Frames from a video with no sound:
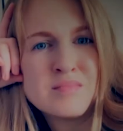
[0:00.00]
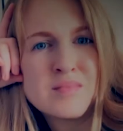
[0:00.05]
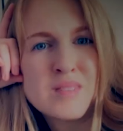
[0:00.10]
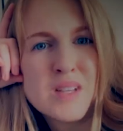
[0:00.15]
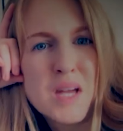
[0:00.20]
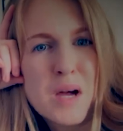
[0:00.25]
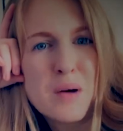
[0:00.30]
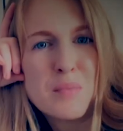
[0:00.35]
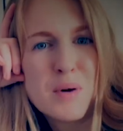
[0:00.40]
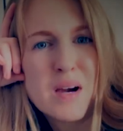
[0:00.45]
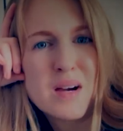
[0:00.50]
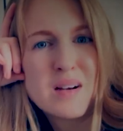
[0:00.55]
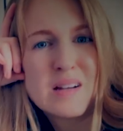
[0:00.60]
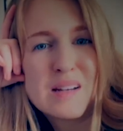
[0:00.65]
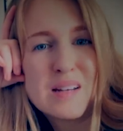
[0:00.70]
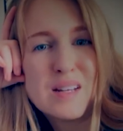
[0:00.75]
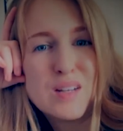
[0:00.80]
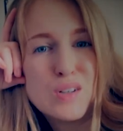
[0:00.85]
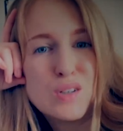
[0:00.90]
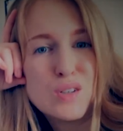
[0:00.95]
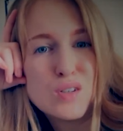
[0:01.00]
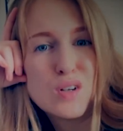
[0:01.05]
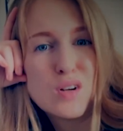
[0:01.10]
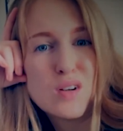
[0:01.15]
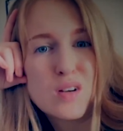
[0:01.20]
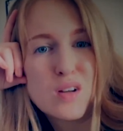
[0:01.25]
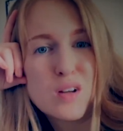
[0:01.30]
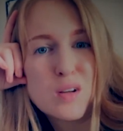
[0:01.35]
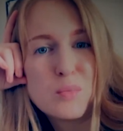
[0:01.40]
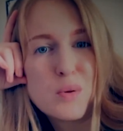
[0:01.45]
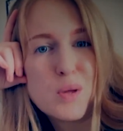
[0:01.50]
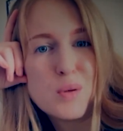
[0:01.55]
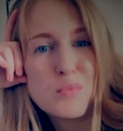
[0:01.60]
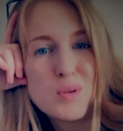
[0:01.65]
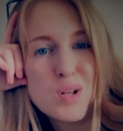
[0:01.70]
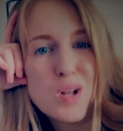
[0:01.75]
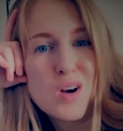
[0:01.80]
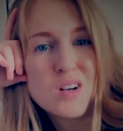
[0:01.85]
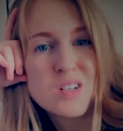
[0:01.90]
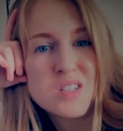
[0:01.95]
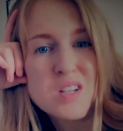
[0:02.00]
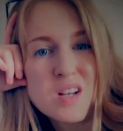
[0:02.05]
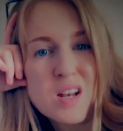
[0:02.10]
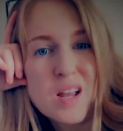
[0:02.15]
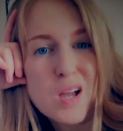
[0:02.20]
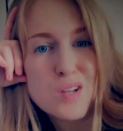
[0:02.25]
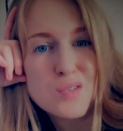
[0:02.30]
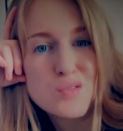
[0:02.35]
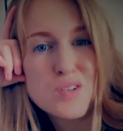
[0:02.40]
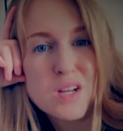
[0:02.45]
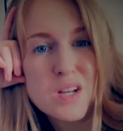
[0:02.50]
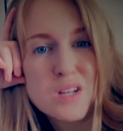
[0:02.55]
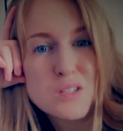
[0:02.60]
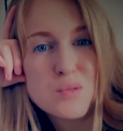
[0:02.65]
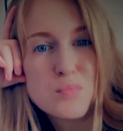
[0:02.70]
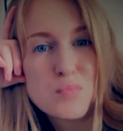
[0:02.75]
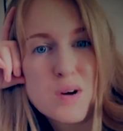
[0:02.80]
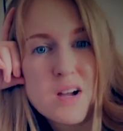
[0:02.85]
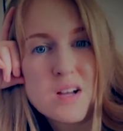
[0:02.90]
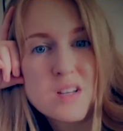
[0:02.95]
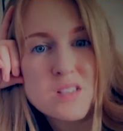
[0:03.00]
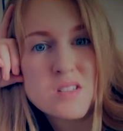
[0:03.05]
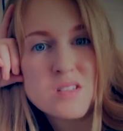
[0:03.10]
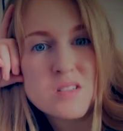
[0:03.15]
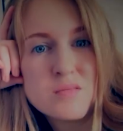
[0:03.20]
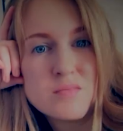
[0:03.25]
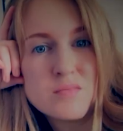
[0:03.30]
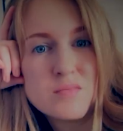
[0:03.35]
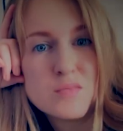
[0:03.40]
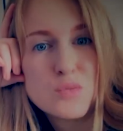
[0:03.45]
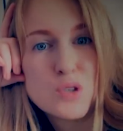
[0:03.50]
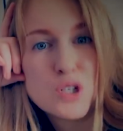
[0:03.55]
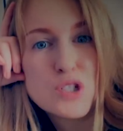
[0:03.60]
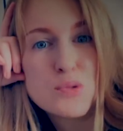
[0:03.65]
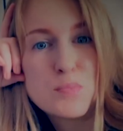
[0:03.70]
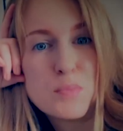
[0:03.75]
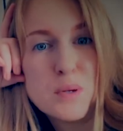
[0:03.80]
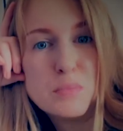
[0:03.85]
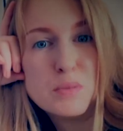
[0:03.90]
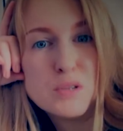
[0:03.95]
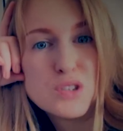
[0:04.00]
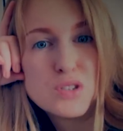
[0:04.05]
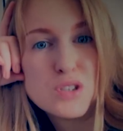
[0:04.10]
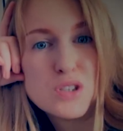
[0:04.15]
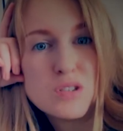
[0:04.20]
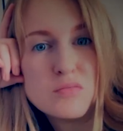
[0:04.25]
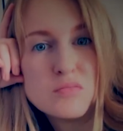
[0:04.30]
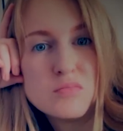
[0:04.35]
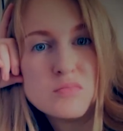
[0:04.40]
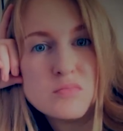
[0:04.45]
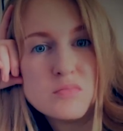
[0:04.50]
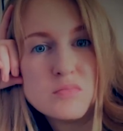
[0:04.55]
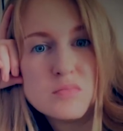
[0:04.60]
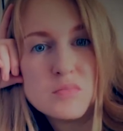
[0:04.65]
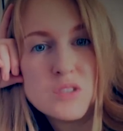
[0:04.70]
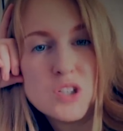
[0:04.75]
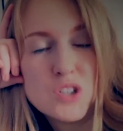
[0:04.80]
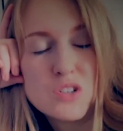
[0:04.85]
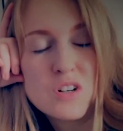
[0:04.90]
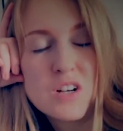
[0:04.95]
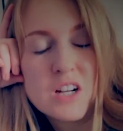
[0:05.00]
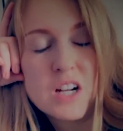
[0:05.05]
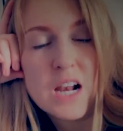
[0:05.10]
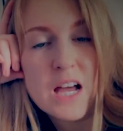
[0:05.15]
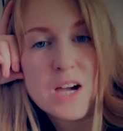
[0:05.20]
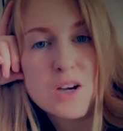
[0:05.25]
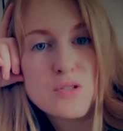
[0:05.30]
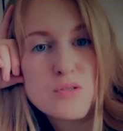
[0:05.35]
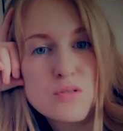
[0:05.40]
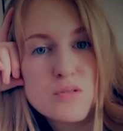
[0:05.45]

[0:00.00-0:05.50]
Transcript: Apparently, good-looking people aren't allowed to get depressed. Rich people too. You're not allowed.